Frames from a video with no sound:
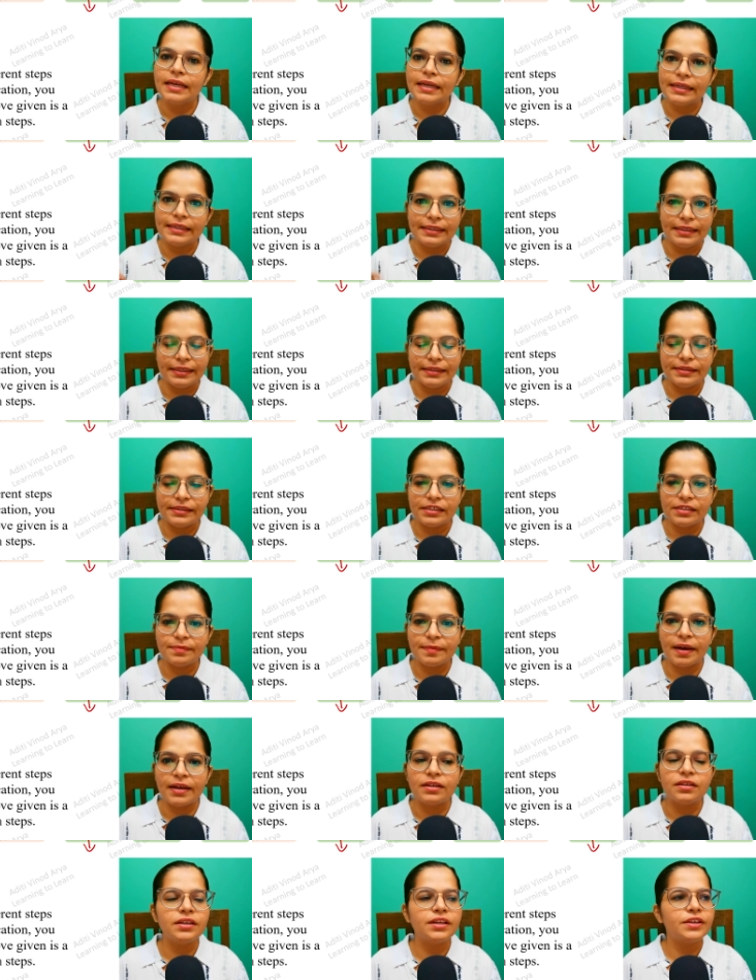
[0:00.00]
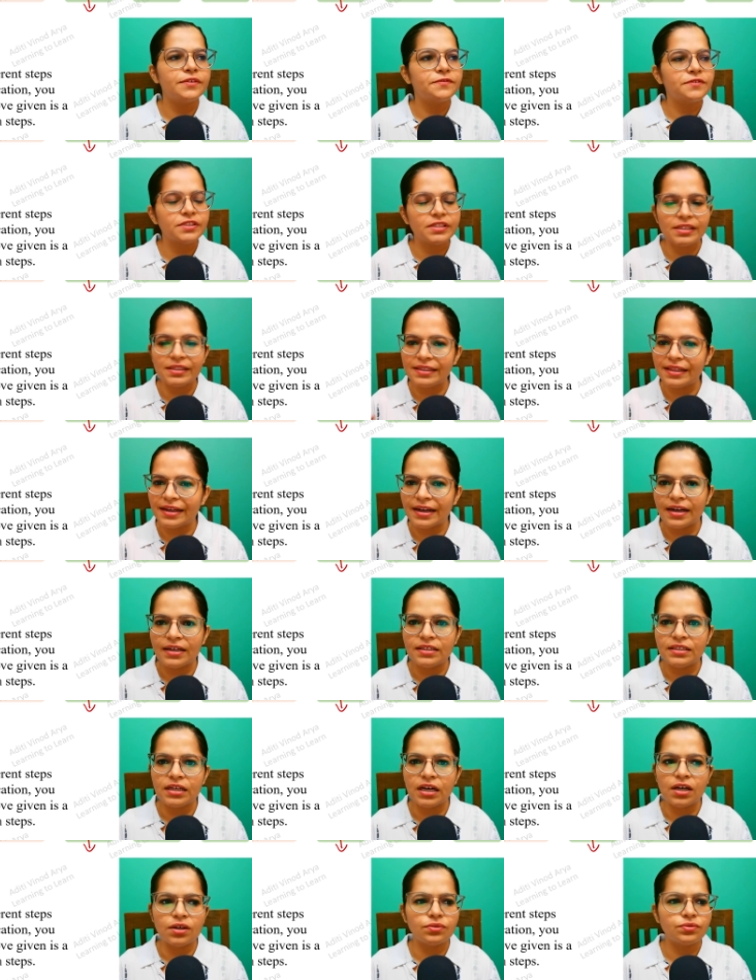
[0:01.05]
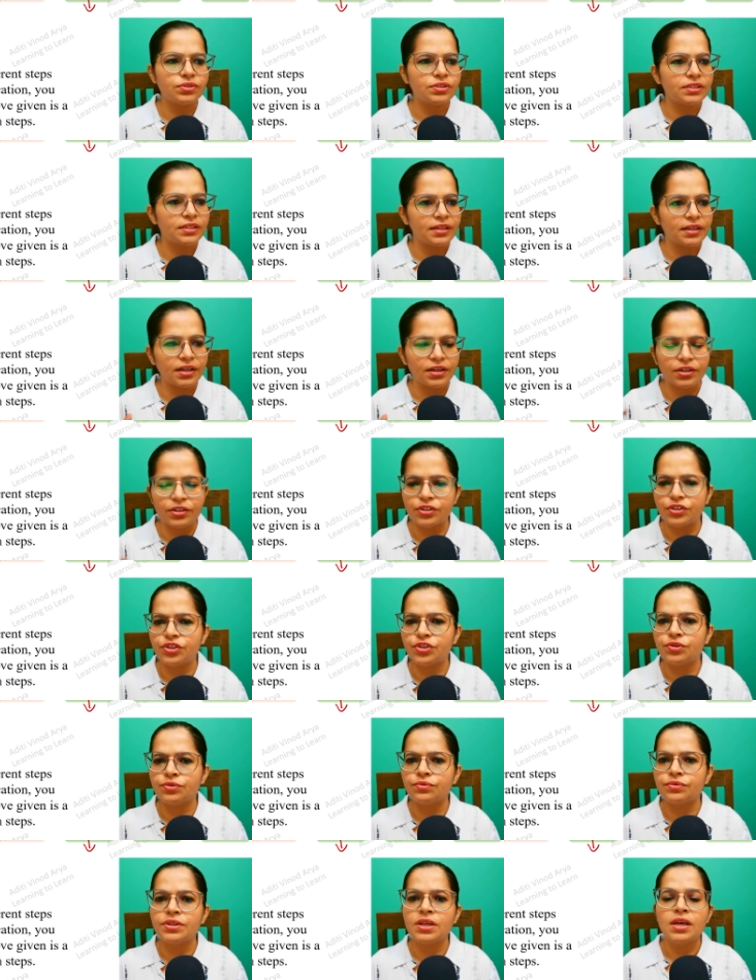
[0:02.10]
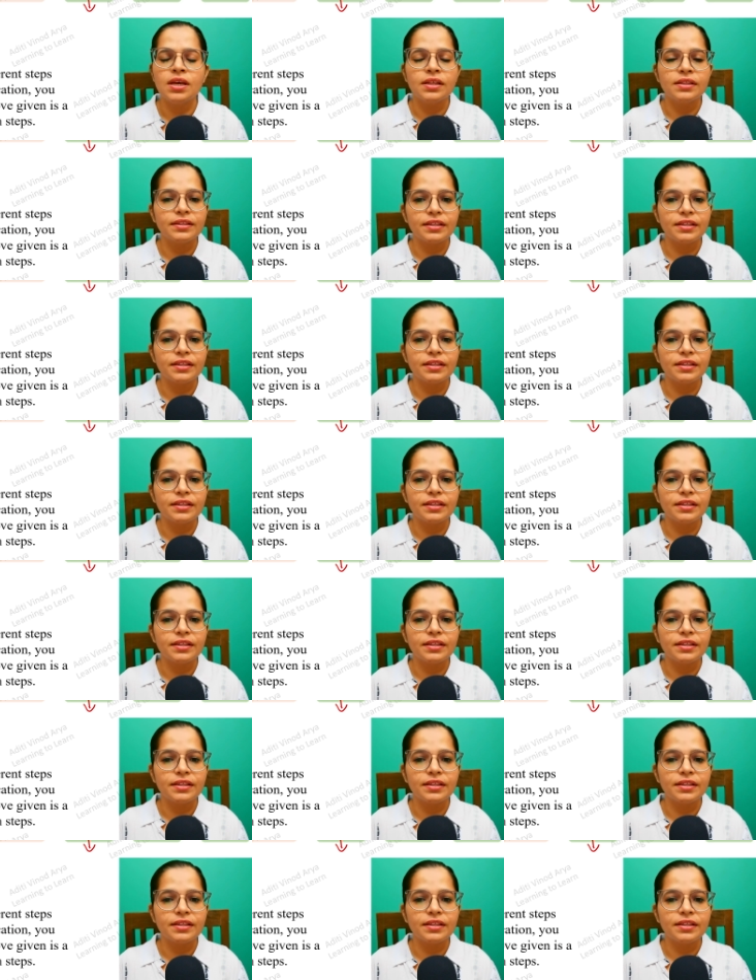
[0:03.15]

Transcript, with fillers: in detailed manner if still there are doubts there are issues